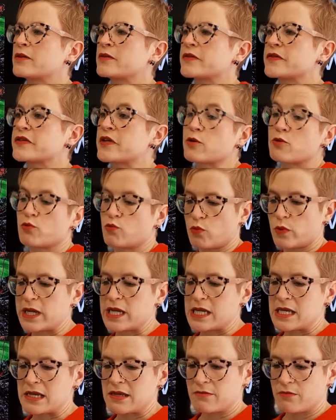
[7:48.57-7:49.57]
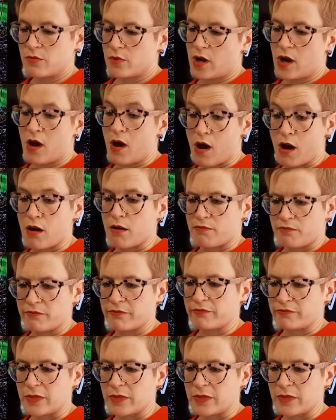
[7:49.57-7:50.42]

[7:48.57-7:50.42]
So we are